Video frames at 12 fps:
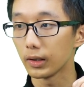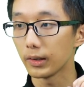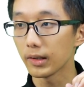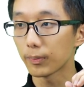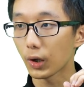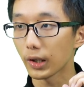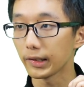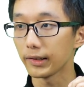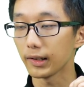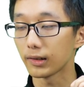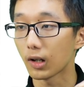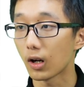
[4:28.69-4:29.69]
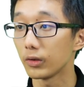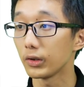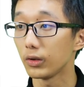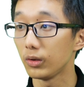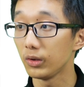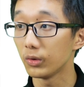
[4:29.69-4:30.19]
This process is called
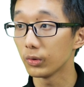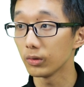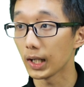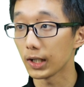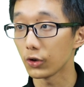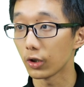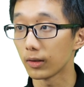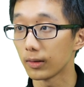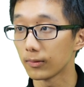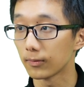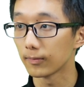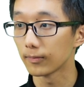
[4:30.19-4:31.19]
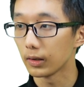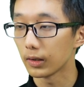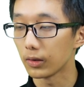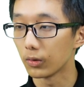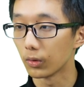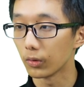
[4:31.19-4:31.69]
neurulation. The
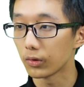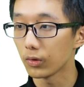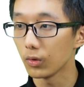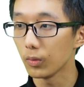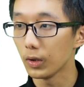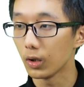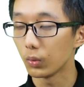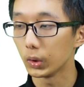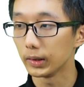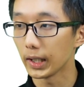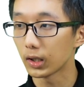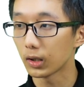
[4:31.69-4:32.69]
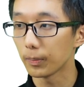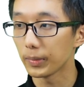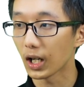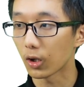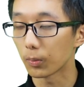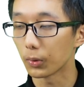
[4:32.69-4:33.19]
neural tube will later
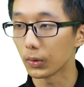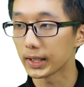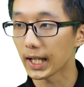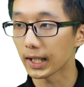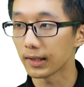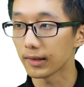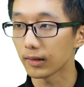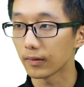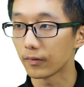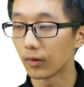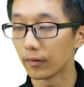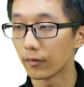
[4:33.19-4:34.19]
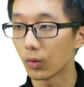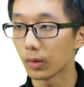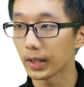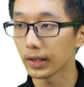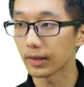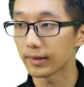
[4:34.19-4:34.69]
be our protagonist for
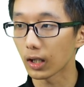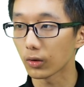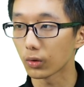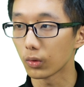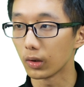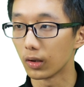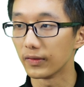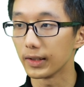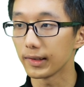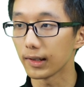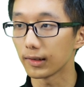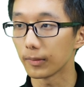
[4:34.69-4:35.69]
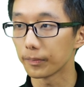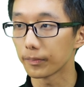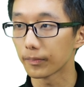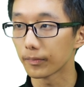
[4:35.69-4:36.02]
forming the central nervous system.